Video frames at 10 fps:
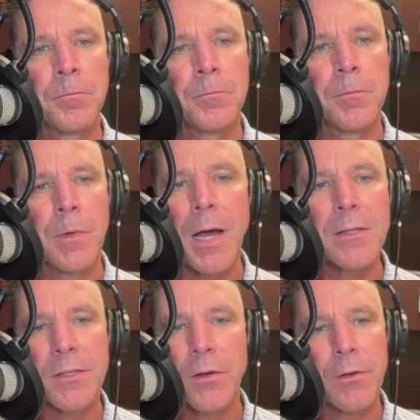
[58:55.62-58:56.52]
I
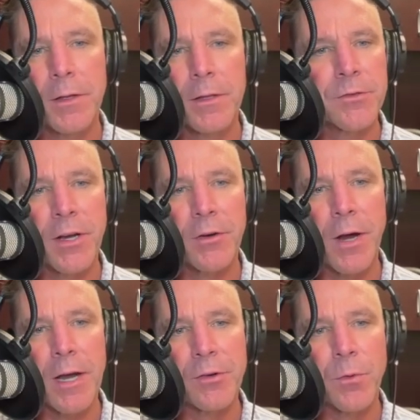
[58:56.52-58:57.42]
still think this
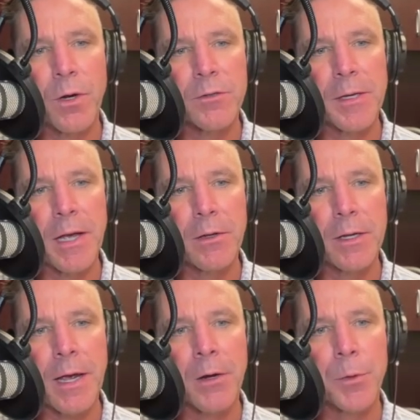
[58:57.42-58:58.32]
generation wants to be held
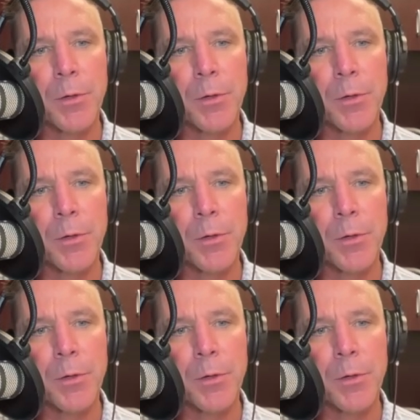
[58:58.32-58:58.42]
accountable.